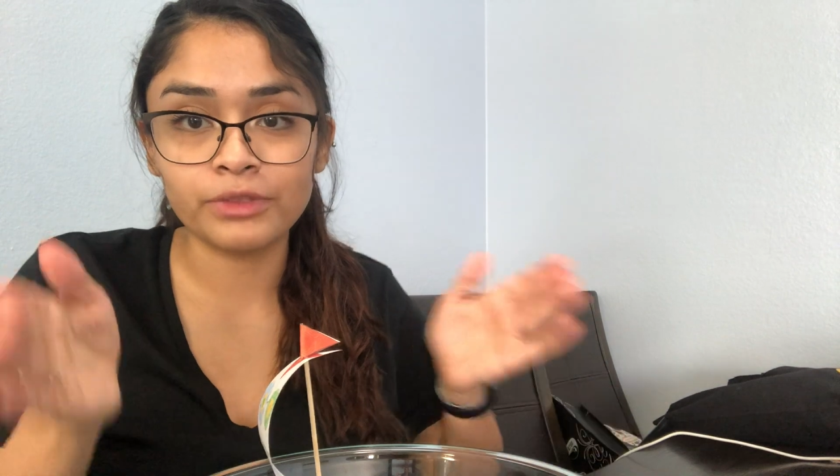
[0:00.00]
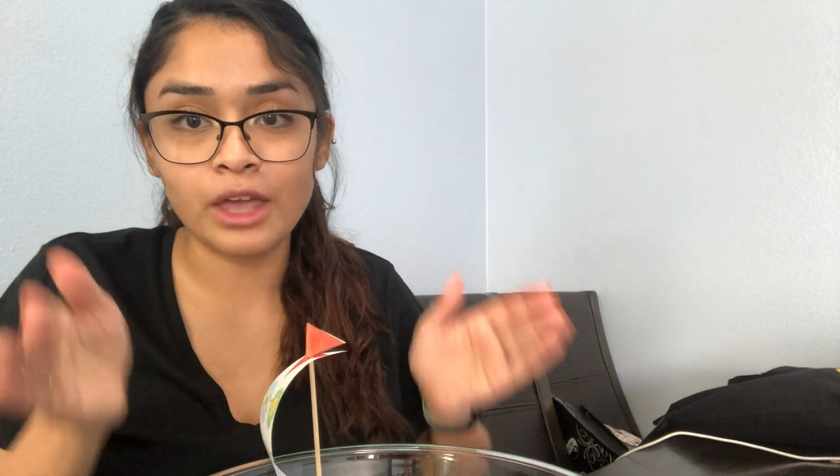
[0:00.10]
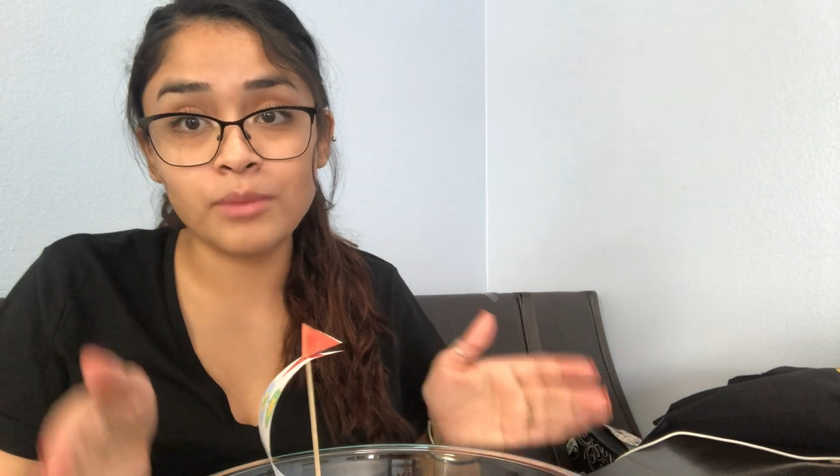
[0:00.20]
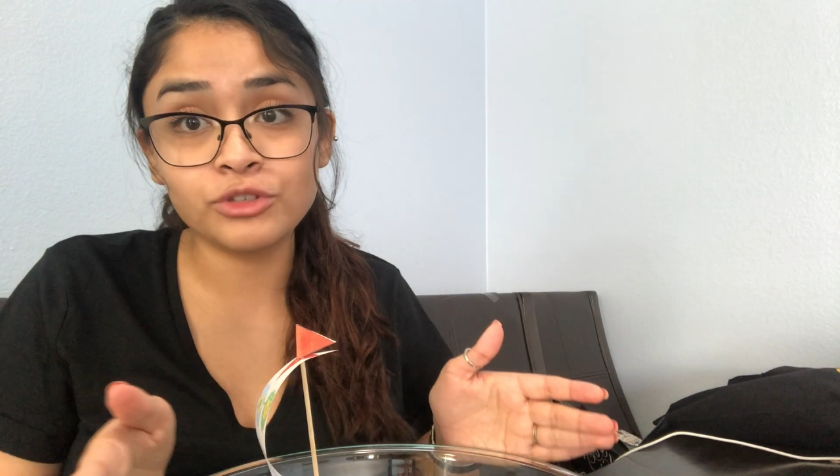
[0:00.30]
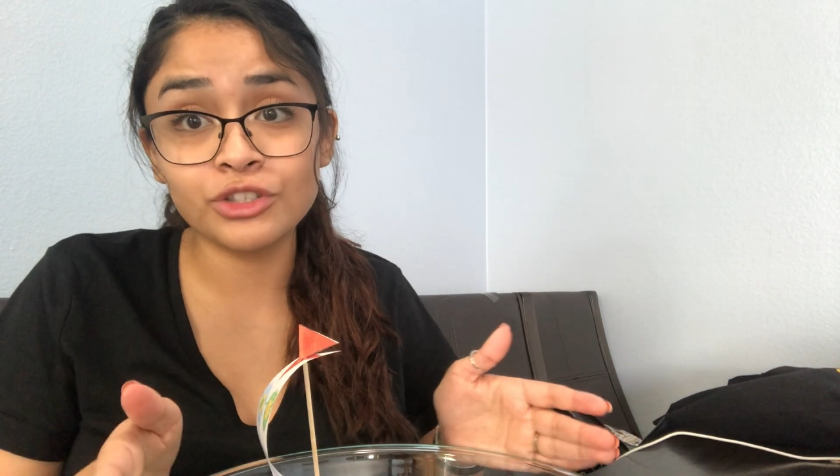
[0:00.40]

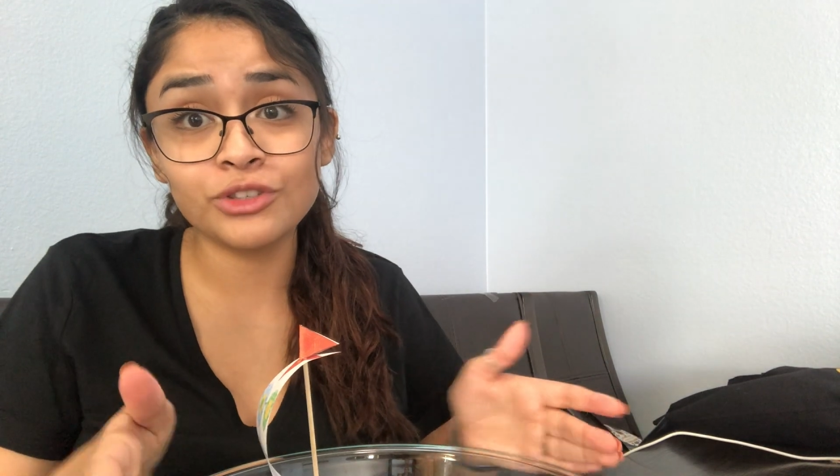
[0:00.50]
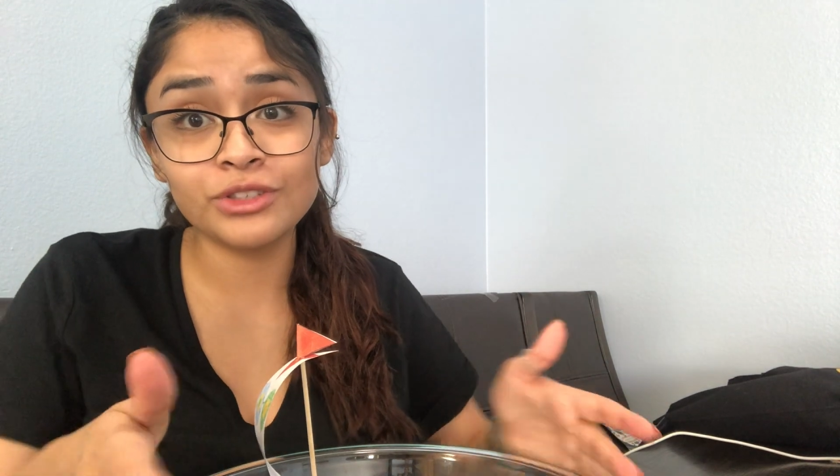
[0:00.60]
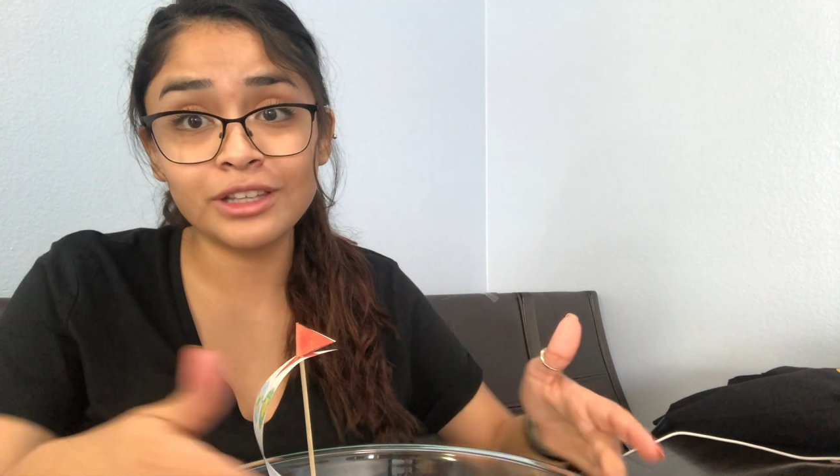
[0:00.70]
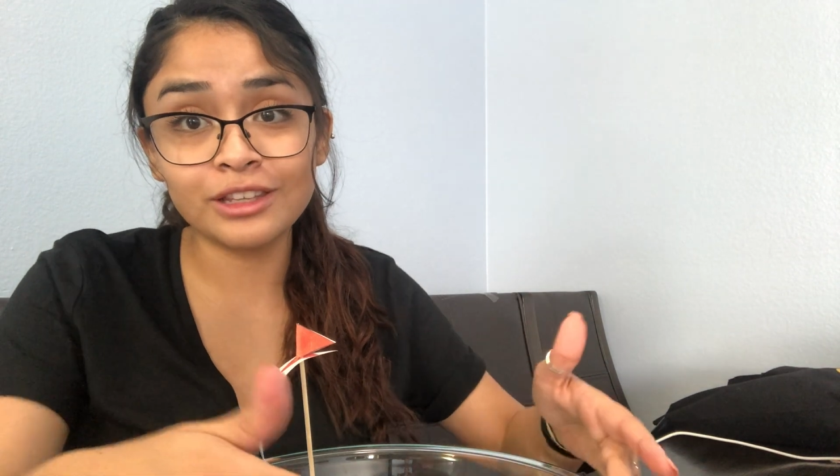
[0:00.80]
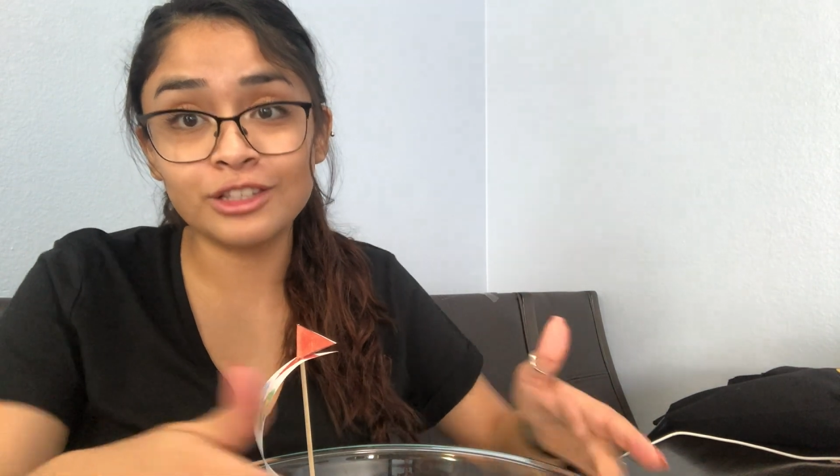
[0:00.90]
I'm just
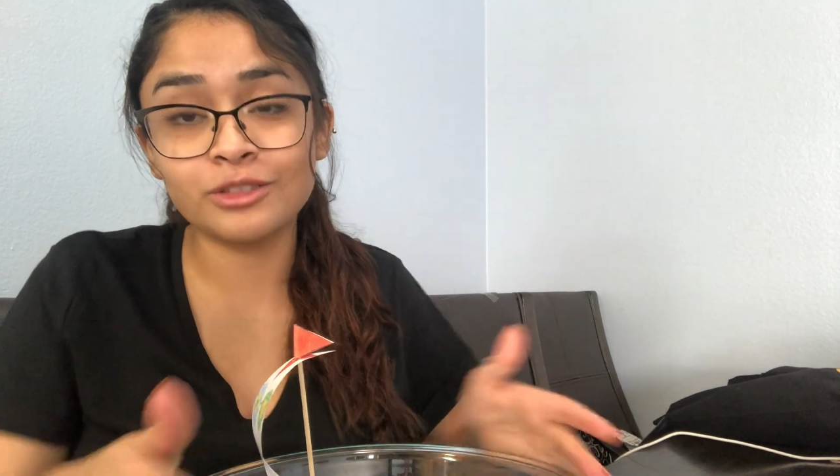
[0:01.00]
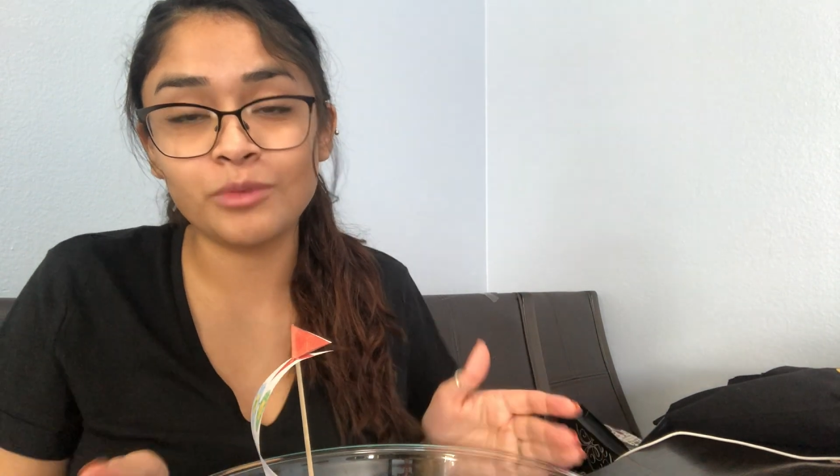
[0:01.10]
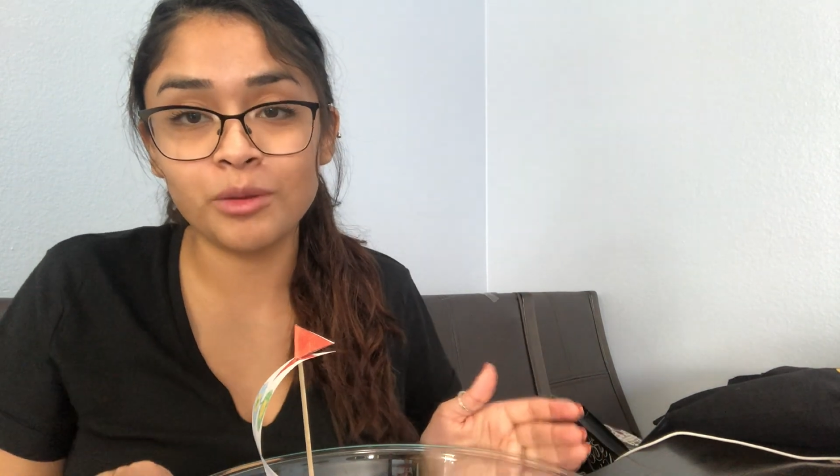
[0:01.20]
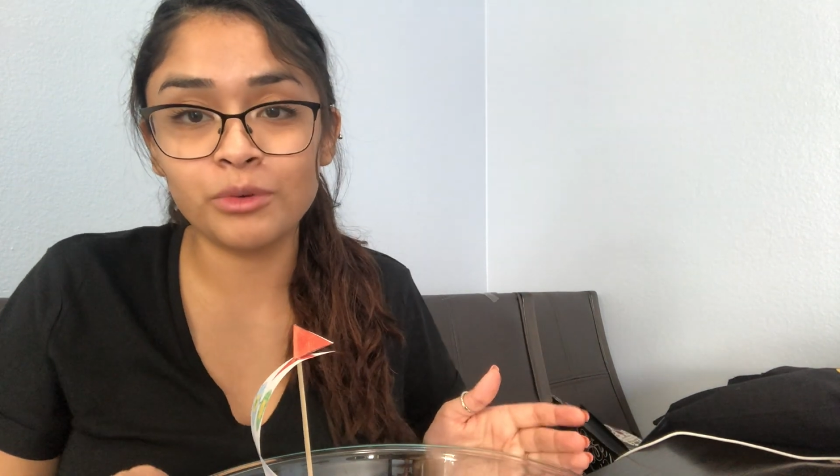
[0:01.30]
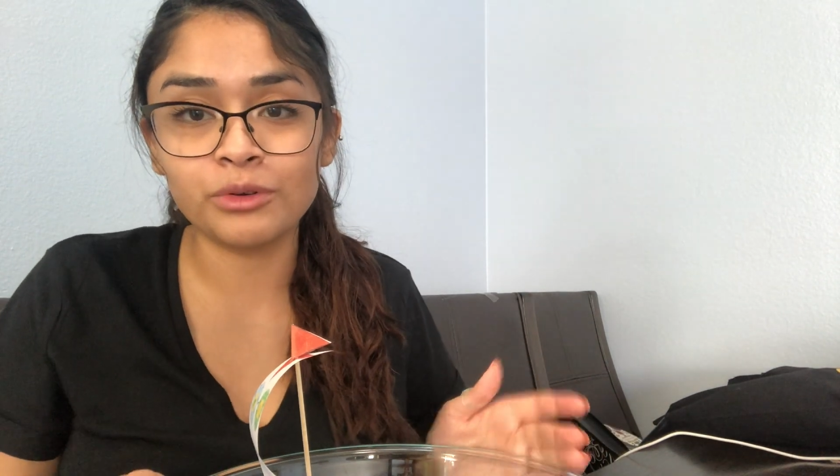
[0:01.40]
using this
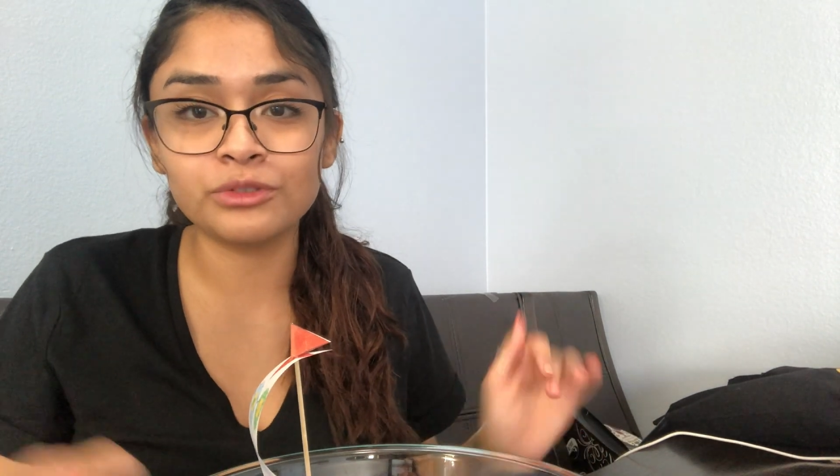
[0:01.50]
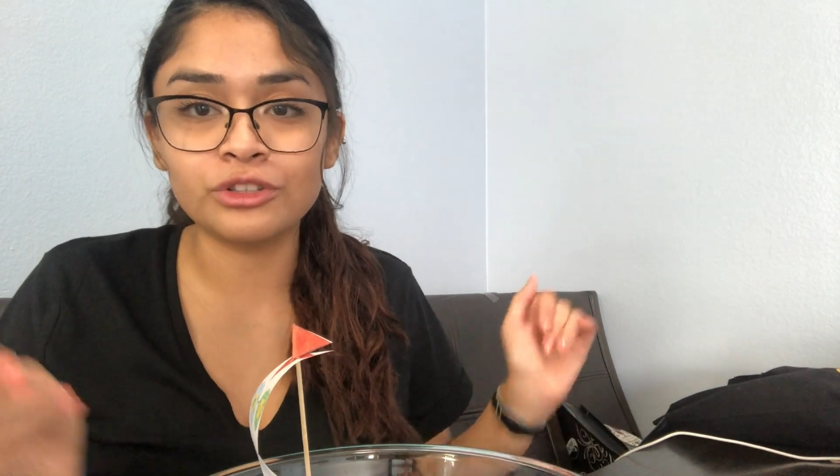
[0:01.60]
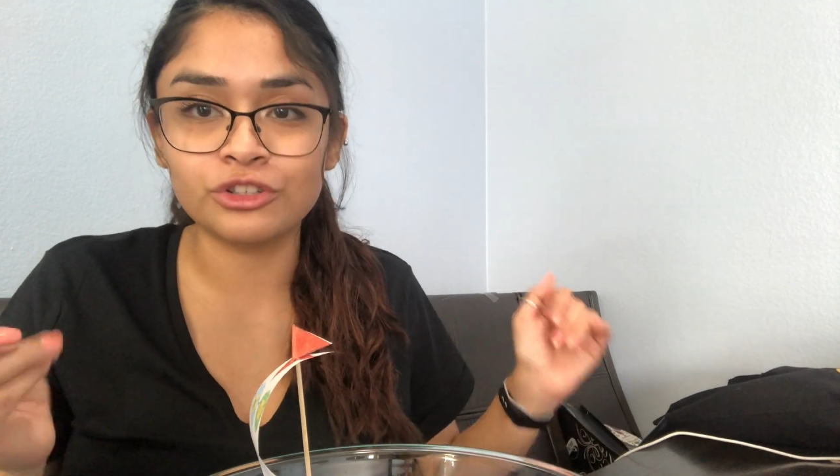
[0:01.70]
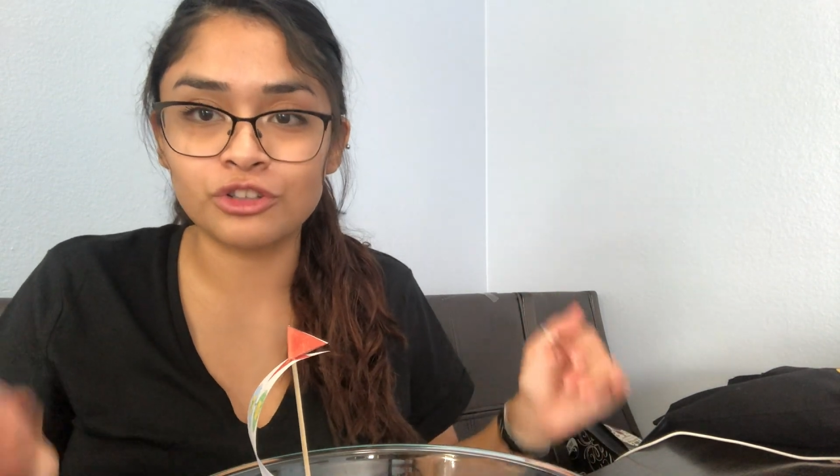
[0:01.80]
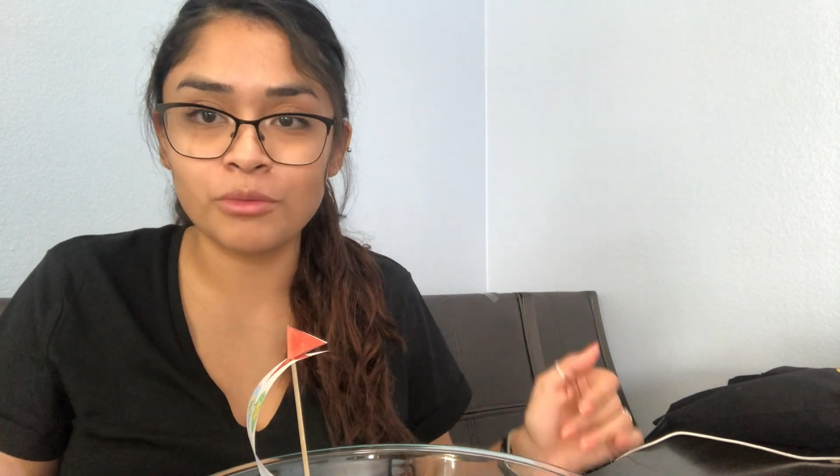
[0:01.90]
small bowl
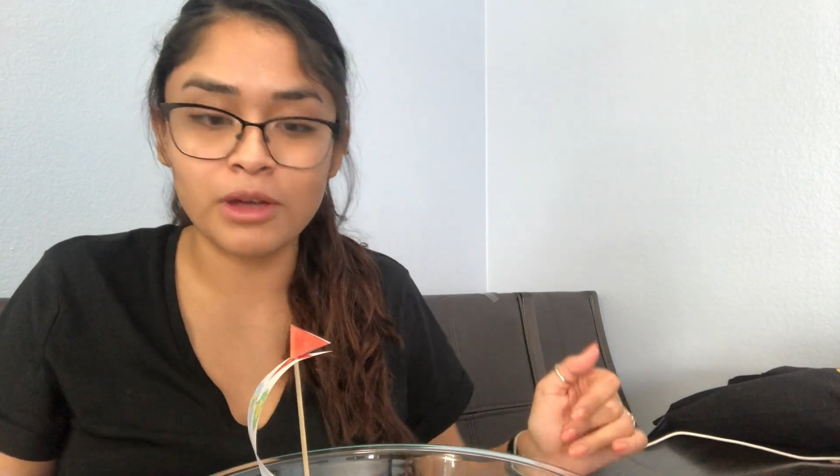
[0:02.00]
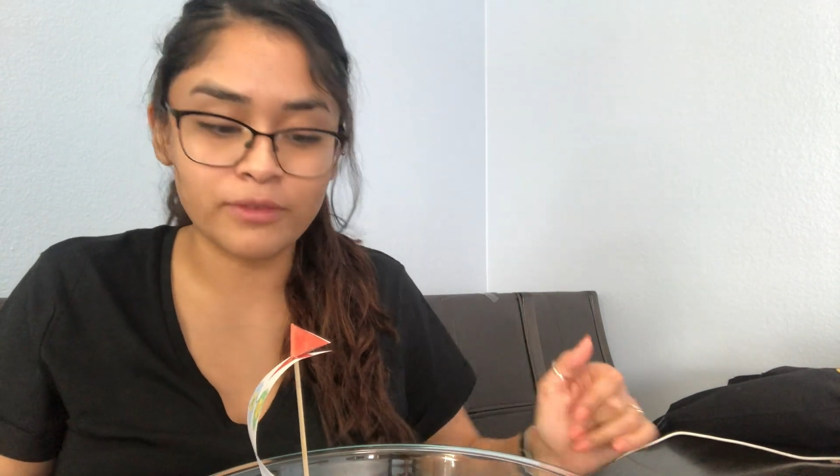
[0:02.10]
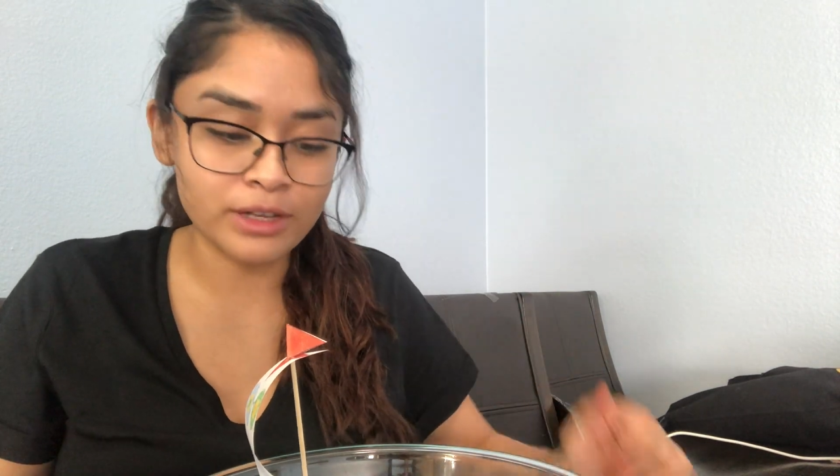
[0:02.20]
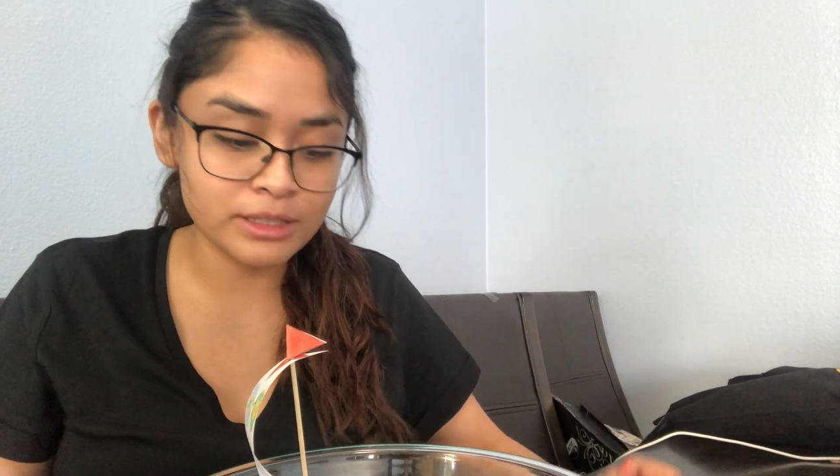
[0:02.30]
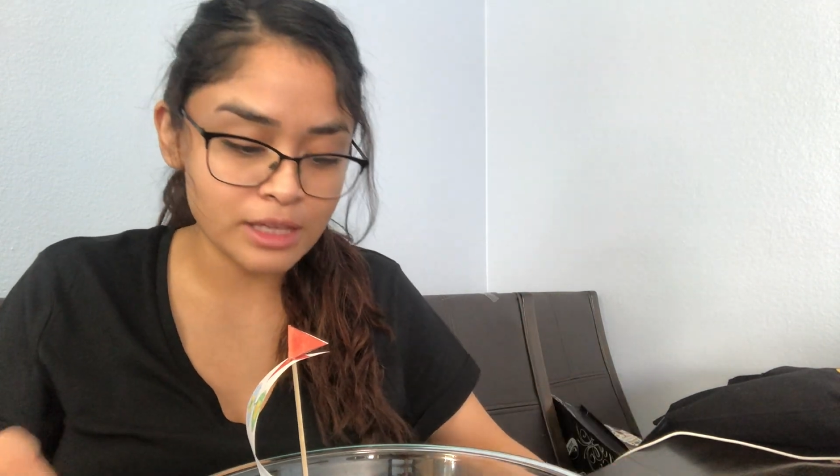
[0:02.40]
to show my
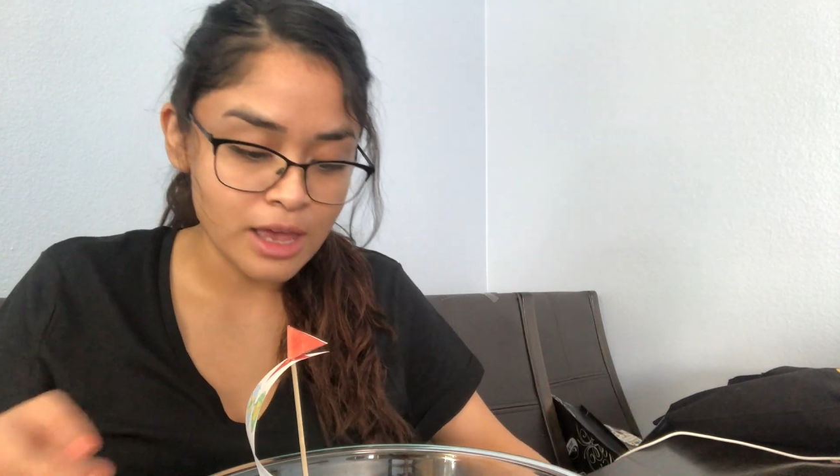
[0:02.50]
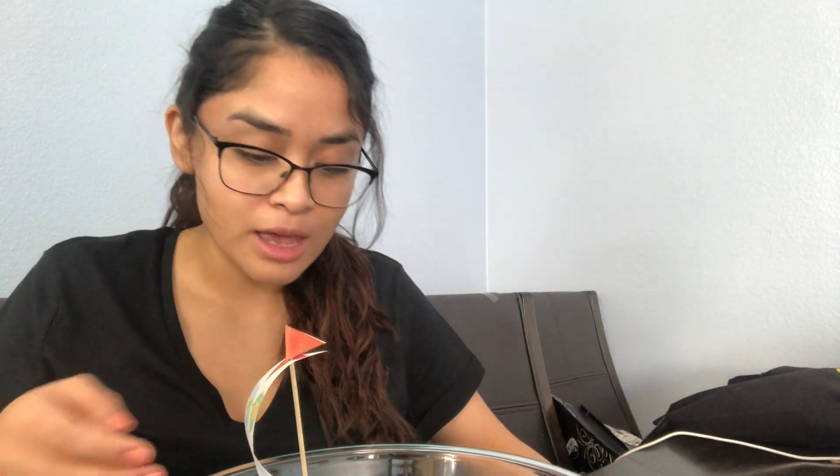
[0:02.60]
friends,